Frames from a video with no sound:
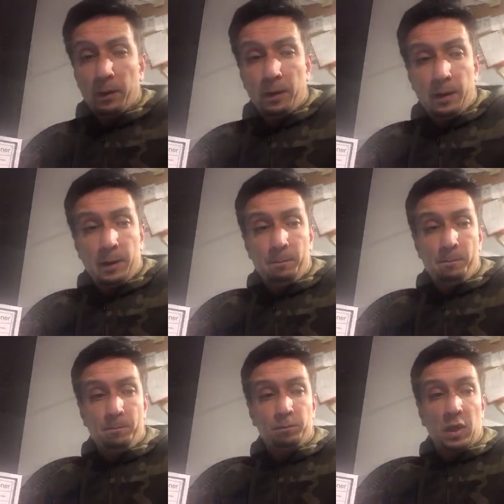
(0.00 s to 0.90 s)
Of
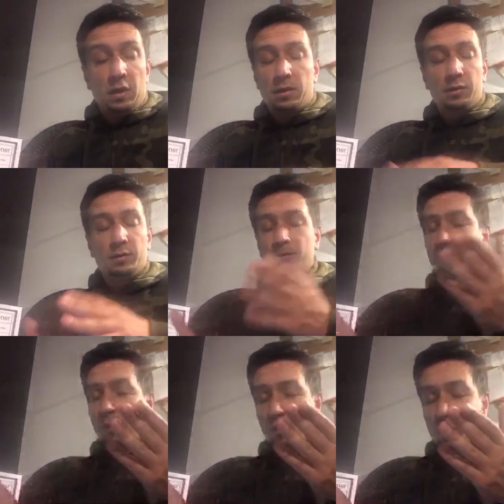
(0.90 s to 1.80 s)

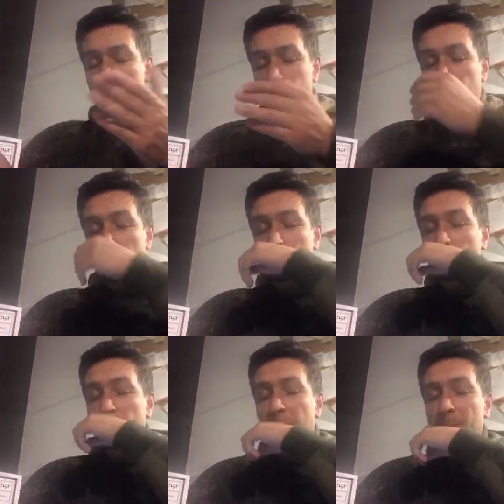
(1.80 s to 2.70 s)
course, it would be a book,